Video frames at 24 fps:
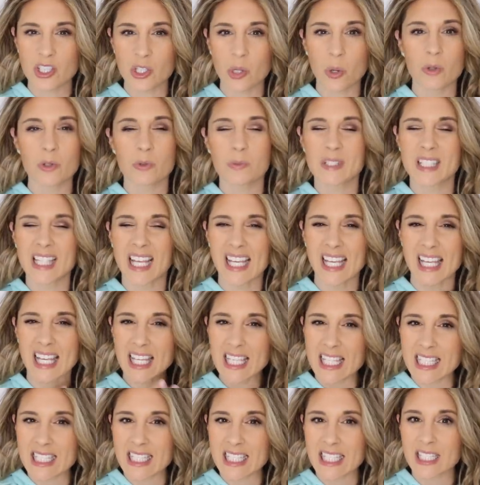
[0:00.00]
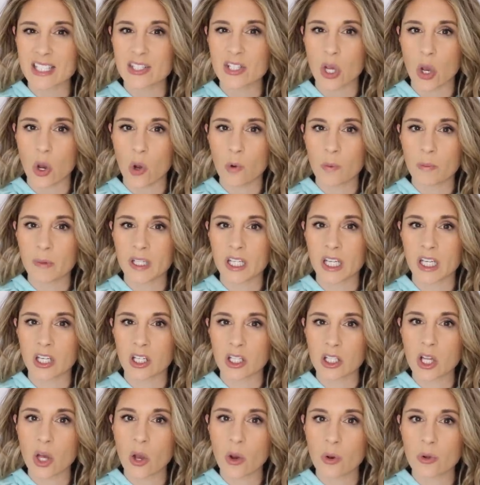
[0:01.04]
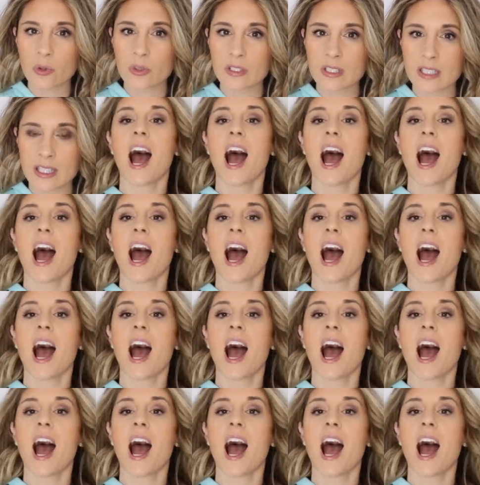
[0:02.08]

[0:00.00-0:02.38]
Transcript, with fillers: so it was like easy to open and close.